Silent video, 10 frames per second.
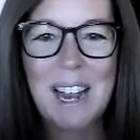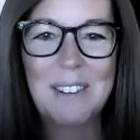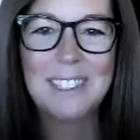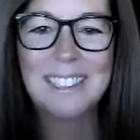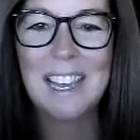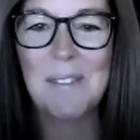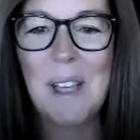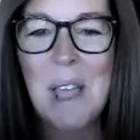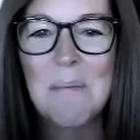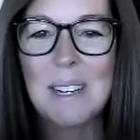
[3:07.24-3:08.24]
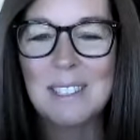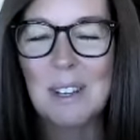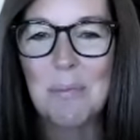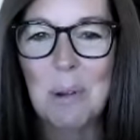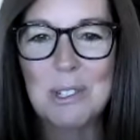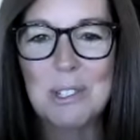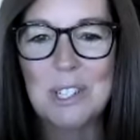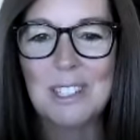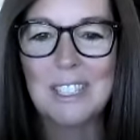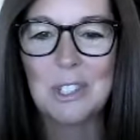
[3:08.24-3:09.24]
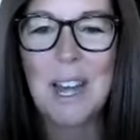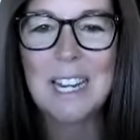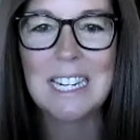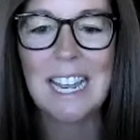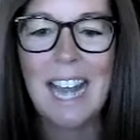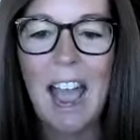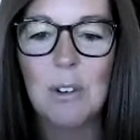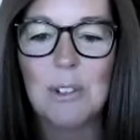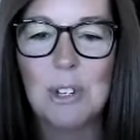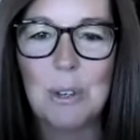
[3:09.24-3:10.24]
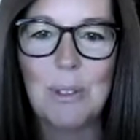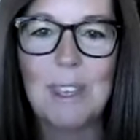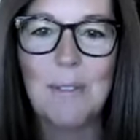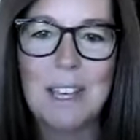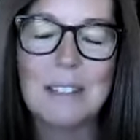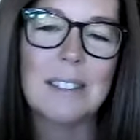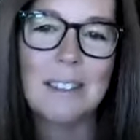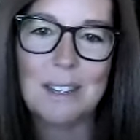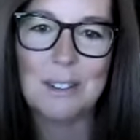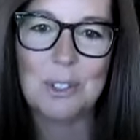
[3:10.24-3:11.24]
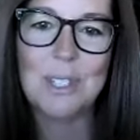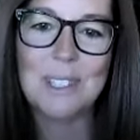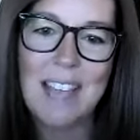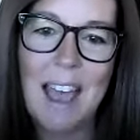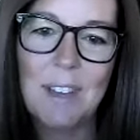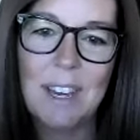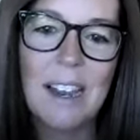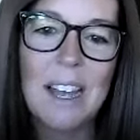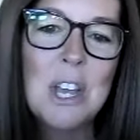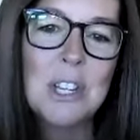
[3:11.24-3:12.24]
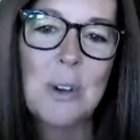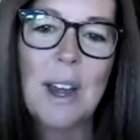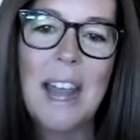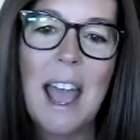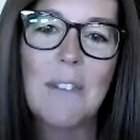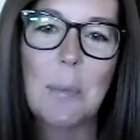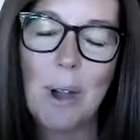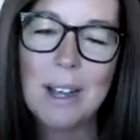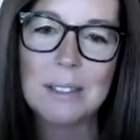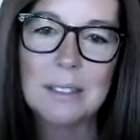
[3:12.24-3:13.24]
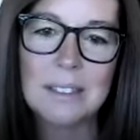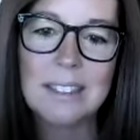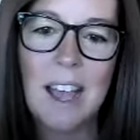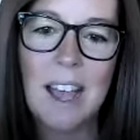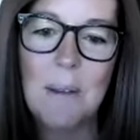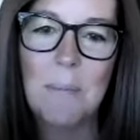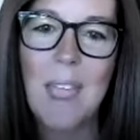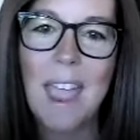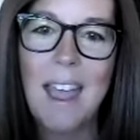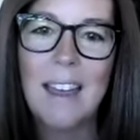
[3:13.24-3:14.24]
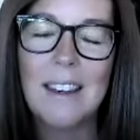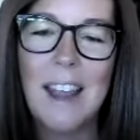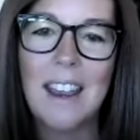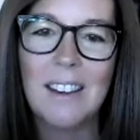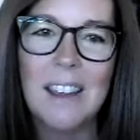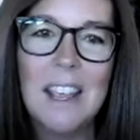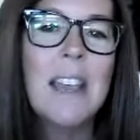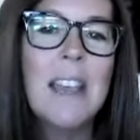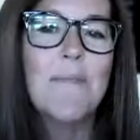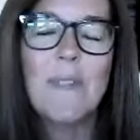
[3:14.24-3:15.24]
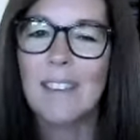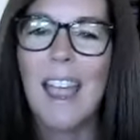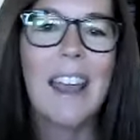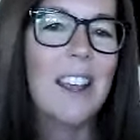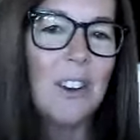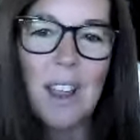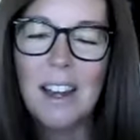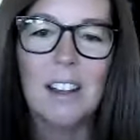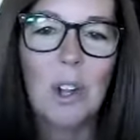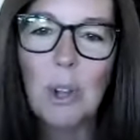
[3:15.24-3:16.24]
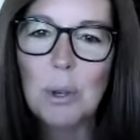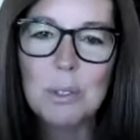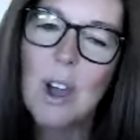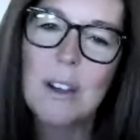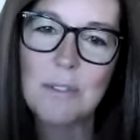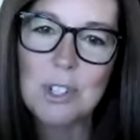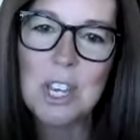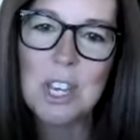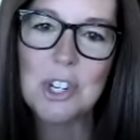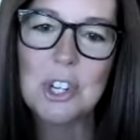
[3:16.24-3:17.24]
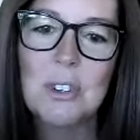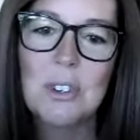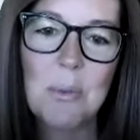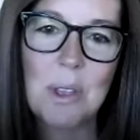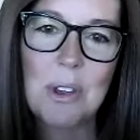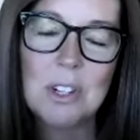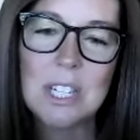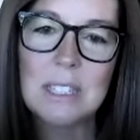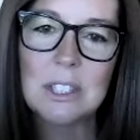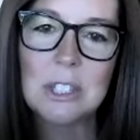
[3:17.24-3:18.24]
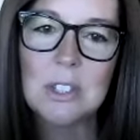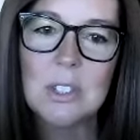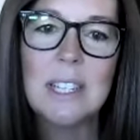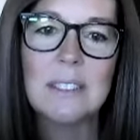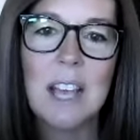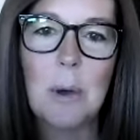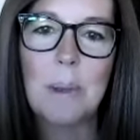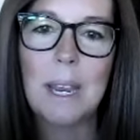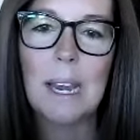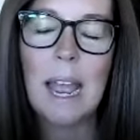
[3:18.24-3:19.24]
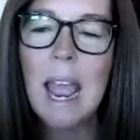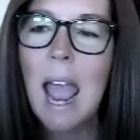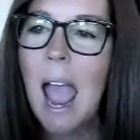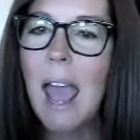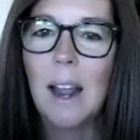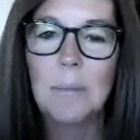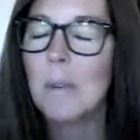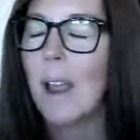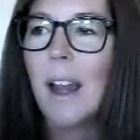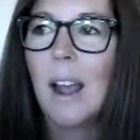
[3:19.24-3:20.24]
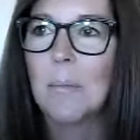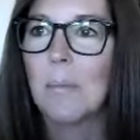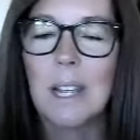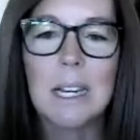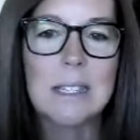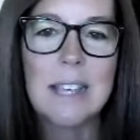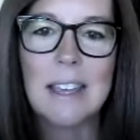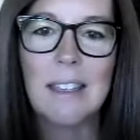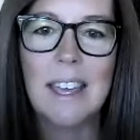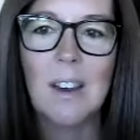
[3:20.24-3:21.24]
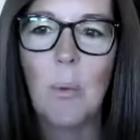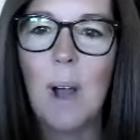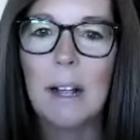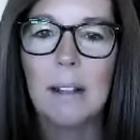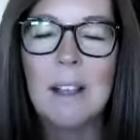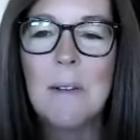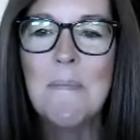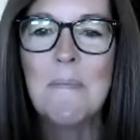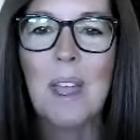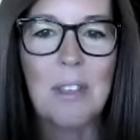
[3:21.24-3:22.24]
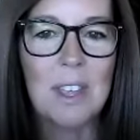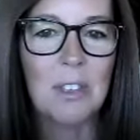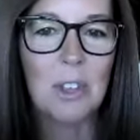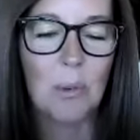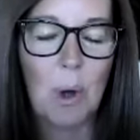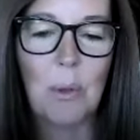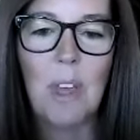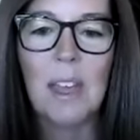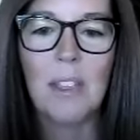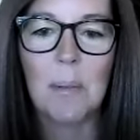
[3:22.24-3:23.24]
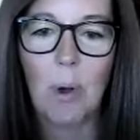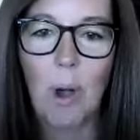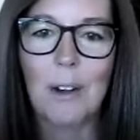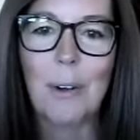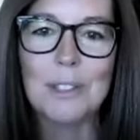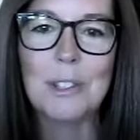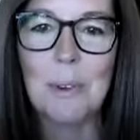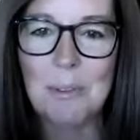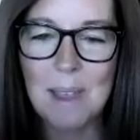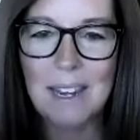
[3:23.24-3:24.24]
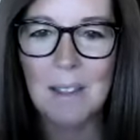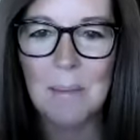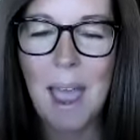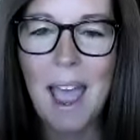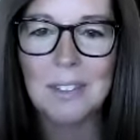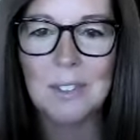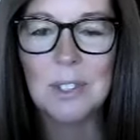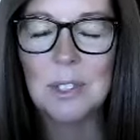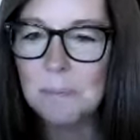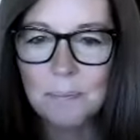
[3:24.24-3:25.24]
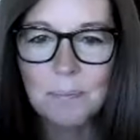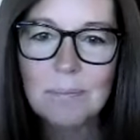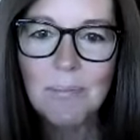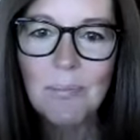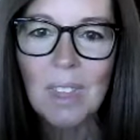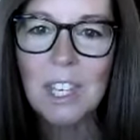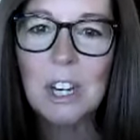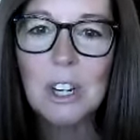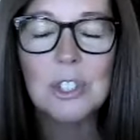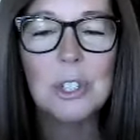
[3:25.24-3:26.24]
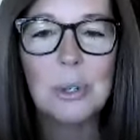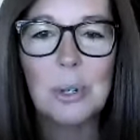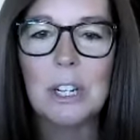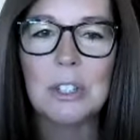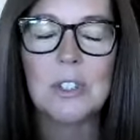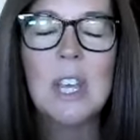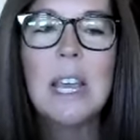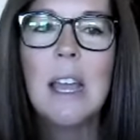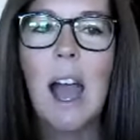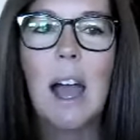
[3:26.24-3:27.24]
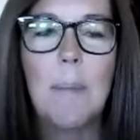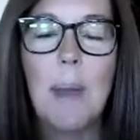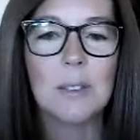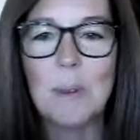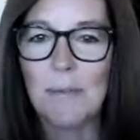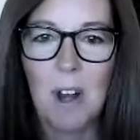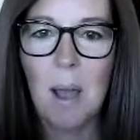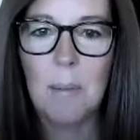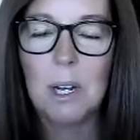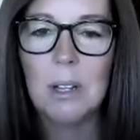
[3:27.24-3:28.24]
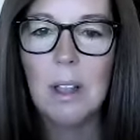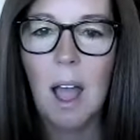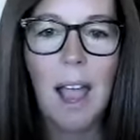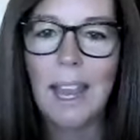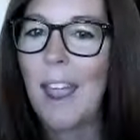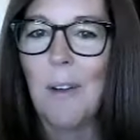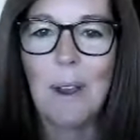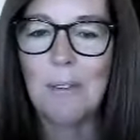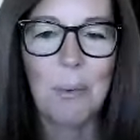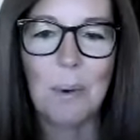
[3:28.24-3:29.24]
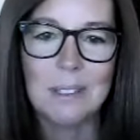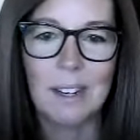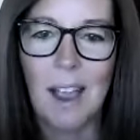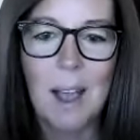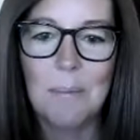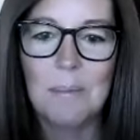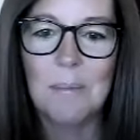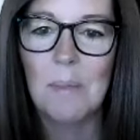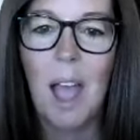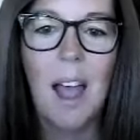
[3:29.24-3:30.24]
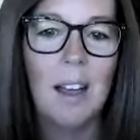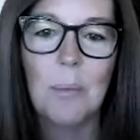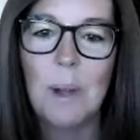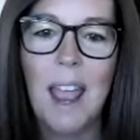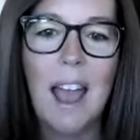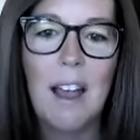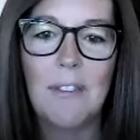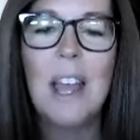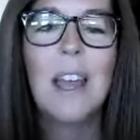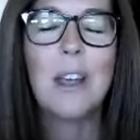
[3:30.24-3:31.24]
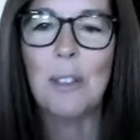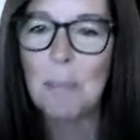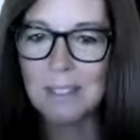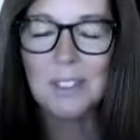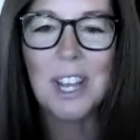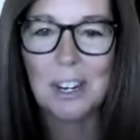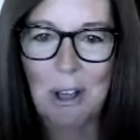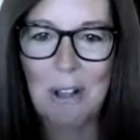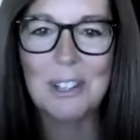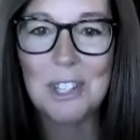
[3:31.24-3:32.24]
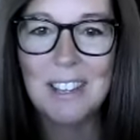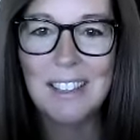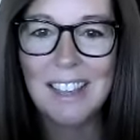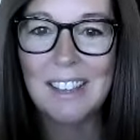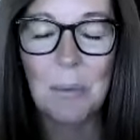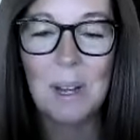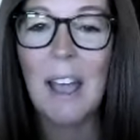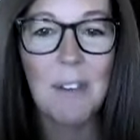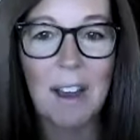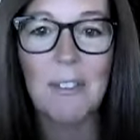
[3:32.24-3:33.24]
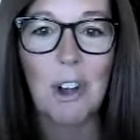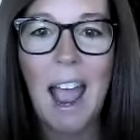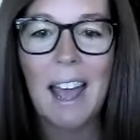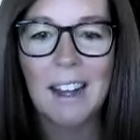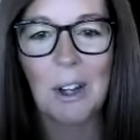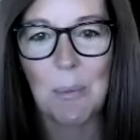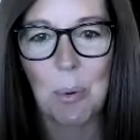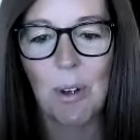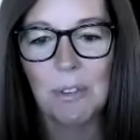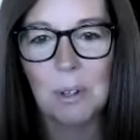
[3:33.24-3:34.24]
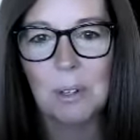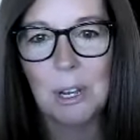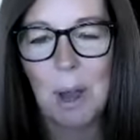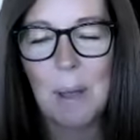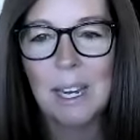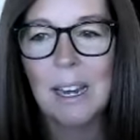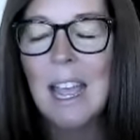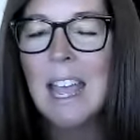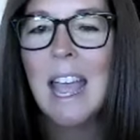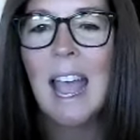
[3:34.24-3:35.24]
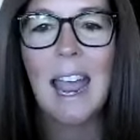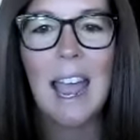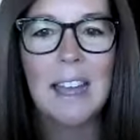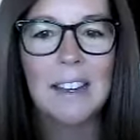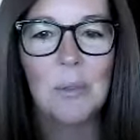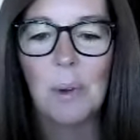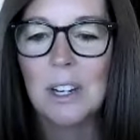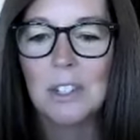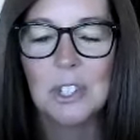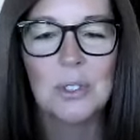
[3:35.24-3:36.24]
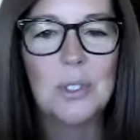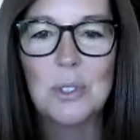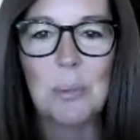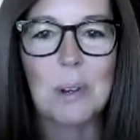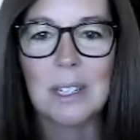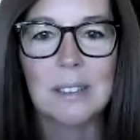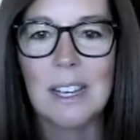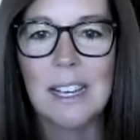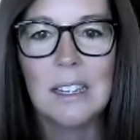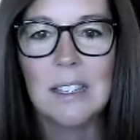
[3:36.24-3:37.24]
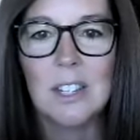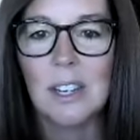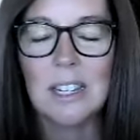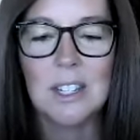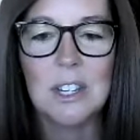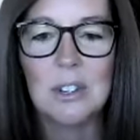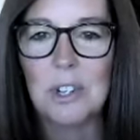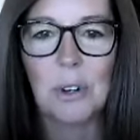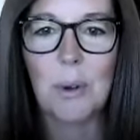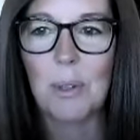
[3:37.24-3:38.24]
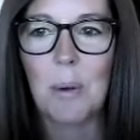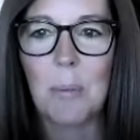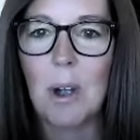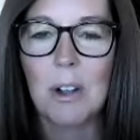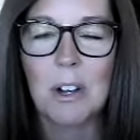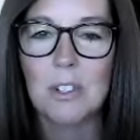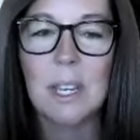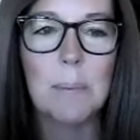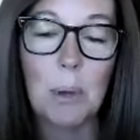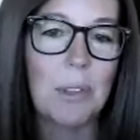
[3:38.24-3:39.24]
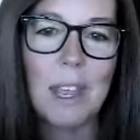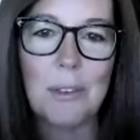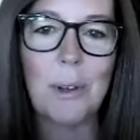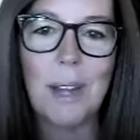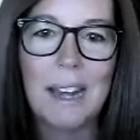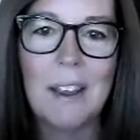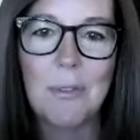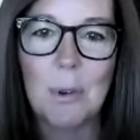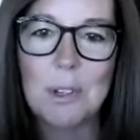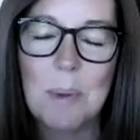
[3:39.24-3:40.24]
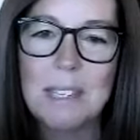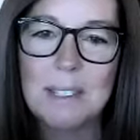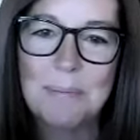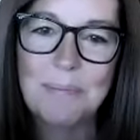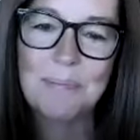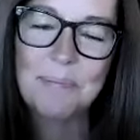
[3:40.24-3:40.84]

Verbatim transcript: but i would say myself personally trying to get out to the events that the industry is having trying to have a presence um, and and and a, and a close conversation with our dealers is helping and i'm and i'm going to say that while I think the growth and the progress that we've made in the past year, two years um, has been phenomenal. I can't wait for what's to come. Uh, we have the best technology that we have ever had in our portfolio coming, and we are just super excited to continue to grow with our partners in both the A3 and A4 space.